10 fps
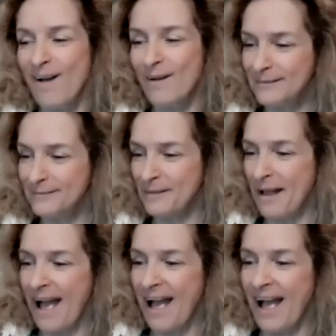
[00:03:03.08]
Well,
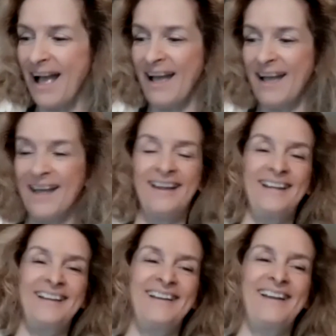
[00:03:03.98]

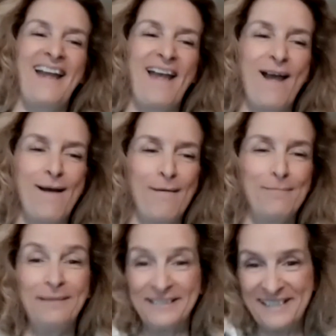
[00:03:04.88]
I
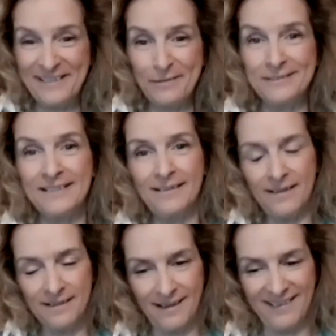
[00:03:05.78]
am Marianne Oleson,
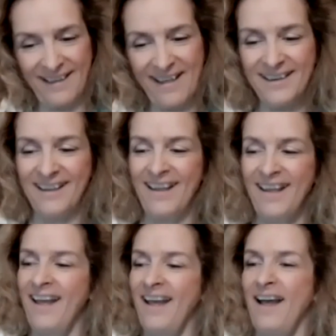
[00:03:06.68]
as I said.
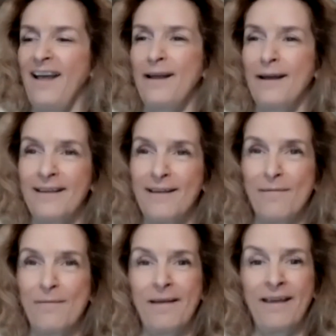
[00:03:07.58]
I
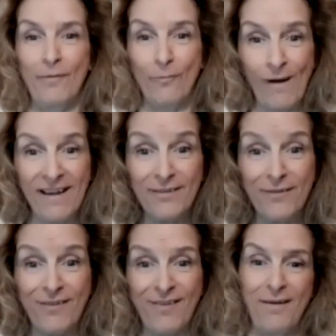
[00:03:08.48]
am a
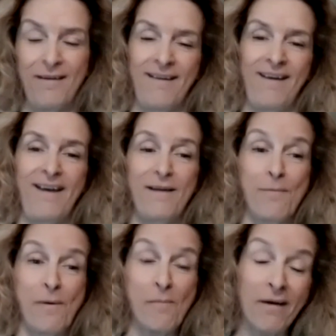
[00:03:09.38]
wife. I
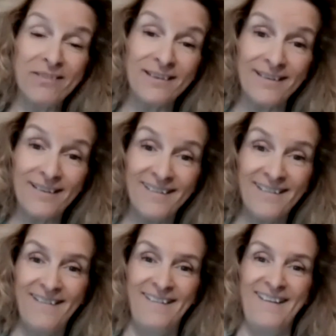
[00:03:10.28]
am a mother.
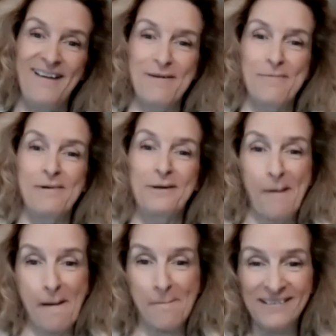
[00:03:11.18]
I am a
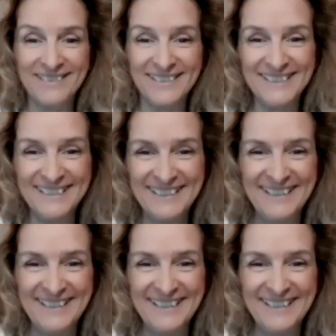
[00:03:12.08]
grandmother.